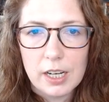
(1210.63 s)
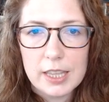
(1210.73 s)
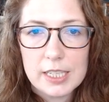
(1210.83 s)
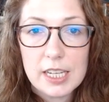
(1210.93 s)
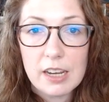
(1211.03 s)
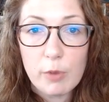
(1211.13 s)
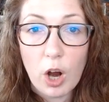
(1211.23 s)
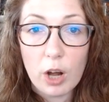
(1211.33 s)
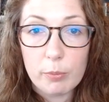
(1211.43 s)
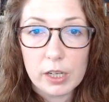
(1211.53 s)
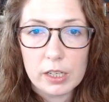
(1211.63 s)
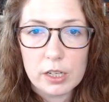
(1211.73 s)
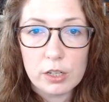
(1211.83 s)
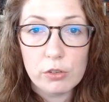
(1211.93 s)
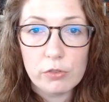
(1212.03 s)
In the same heartbeat, a
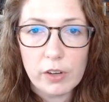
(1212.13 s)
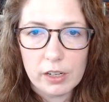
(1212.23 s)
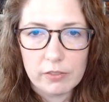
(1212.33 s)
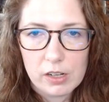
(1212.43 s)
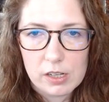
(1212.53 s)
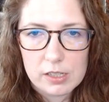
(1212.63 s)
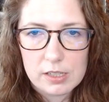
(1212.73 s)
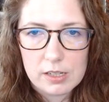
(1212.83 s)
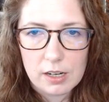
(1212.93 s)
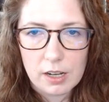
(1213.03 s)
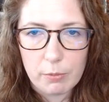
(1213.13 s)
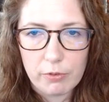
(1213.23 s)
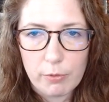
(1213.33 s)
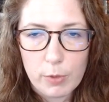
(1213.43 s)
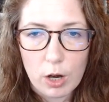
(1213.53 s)
new vine of aught snuck up
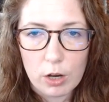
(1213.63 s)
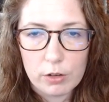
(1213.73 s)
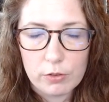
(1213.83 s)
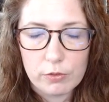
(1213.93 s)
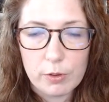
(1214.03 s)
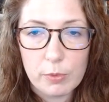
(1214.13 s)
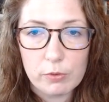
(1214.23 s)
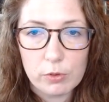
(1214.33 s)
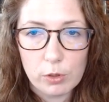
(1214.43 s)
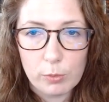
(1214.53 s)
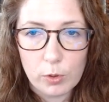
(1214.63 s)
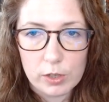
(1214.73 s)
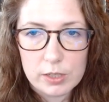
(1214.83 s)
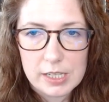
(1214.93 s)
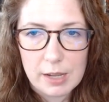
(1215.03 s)
from the
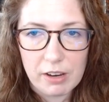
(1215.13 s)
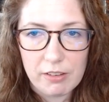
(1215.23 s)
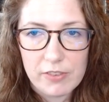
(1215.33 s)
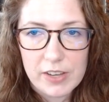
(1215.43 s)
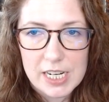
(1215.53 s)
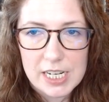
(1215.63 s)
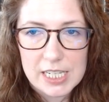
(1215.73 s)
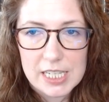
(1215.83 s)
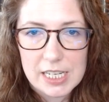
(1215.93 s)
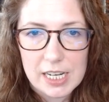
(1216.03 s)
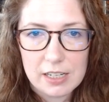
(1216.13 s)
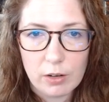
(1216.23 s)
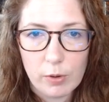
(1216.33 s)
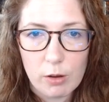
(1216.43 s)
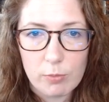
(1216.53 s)
floorboards at my feet and snaked
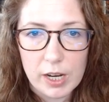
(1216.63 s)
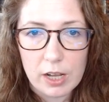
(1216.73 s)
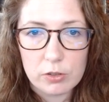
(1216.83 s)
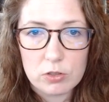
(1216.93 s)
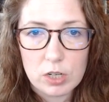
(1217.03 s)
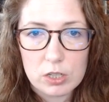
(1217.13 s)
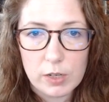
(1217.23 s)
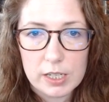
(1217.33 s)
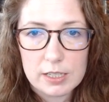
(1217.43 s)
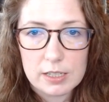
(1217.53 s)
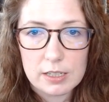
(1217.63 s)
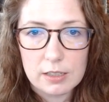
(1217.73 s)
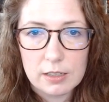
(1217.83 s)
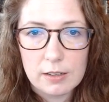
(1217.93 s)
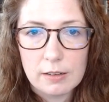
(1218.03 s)
around my outstretched wrist.
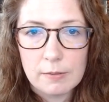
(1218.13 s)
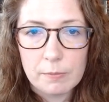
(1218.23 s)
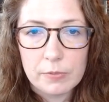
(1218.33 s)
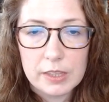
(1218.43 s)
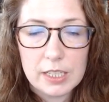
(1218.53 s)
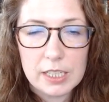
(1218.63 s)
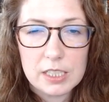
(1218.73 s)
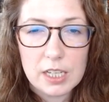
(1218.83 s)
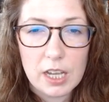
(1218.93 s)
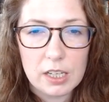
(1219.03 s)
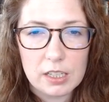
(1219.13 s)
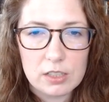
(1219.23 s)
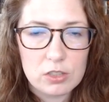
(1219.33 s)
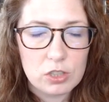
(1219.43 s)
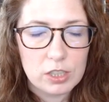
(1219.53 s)
Nick tutted
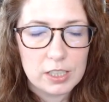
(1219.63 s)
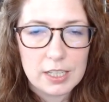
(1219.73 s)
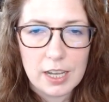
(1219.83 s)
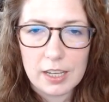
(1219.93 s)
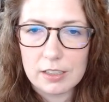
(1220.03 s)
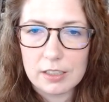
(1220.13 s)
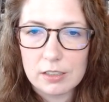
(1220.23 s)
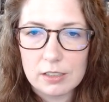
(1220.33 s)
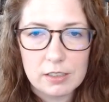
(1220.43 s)
and shook his head.